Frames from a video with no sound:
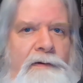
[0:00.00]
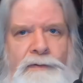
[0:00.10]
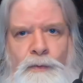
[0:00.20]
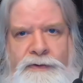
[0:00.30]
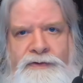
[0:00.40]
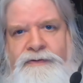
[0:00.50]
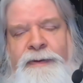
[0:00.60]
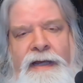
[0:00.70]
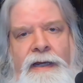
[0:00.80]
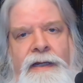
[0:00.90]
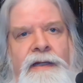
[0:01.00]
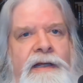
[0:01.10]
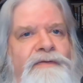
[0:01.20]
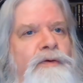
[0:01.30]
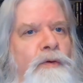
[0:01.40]
work to be had
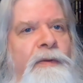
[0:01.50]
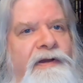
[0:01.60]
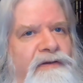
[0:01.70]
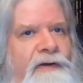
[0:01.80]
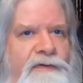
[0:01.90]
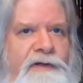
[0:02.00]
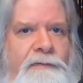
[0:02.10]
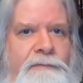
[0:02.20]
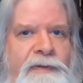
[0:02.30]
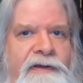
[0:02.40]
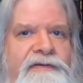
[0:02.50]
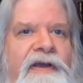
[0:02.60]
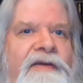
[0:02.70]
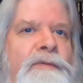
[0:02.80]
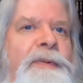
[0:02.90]
if you don't mind traveling. Because
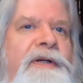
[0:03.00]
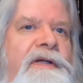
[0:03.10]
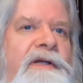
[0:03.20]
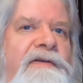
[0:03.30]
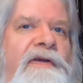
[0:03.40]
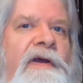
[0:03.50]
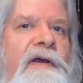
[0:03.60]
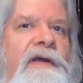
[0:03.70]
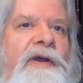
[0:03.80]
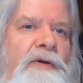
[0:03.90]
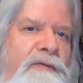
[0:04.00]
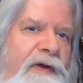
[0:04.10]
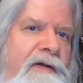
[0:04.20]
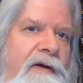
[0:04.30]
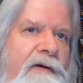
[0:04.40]
everybody needs
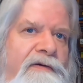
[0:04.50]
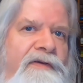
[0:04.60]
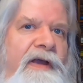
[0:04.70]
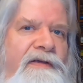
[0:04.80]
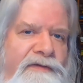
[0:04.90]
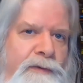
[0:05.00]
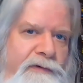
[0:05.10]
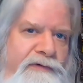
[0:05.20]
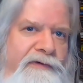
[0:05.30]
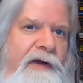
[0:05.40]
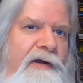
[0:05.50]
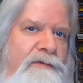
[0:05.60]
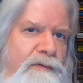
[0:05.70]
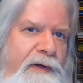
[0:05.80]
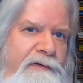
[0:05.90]
caravan guards, escorts,
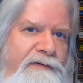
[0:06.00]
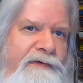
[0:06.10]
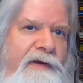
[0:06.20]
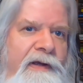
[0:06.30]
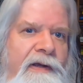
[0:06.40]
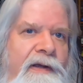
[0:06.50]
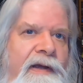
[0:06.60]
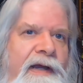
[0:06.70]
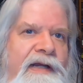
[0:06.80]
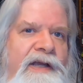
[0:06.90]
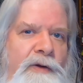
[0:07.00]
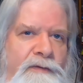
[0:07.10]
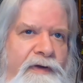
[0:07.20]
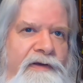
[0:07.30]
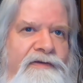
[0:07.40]
outriders, and
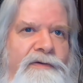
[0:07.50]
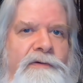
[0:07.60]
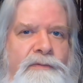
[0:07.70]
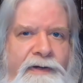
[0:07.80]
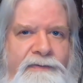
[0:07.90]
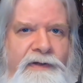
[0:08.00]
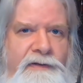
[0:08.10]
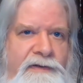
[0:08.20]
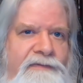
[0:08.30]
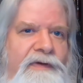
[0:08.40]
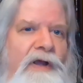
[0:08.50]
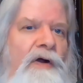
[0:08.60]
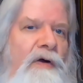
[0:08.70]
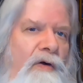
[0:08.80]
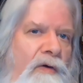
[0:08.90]
caravans are arriving and leaving
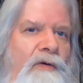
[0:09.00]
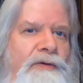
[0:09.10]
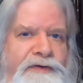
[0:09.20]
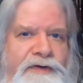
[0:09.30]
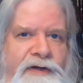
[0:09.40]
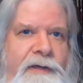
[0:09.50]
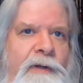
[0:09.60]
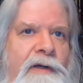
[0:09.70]
all the time.